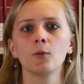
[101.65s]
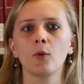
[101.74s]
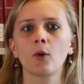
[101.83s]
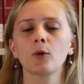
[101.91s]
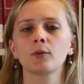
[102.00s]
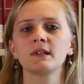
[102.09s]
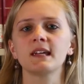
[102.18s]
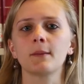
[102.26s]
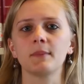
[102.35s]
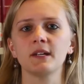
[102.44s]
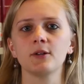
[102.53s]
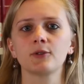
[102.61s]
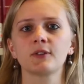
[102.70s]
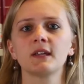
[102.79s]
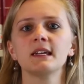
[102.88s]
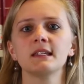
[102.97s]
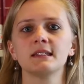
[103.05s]
who already
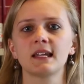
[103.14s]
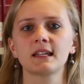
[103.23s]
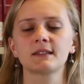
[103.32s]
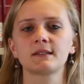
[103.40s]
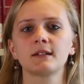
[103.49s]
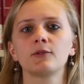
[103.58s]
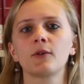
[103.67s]
appears in text